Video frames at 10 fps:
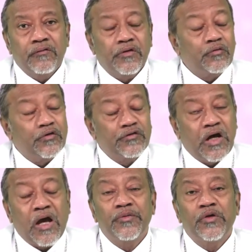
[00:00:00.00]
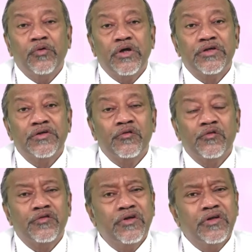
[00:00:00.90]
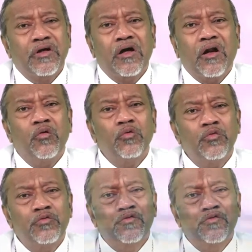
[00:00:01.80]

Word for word: it was a happy occasion to see the crowds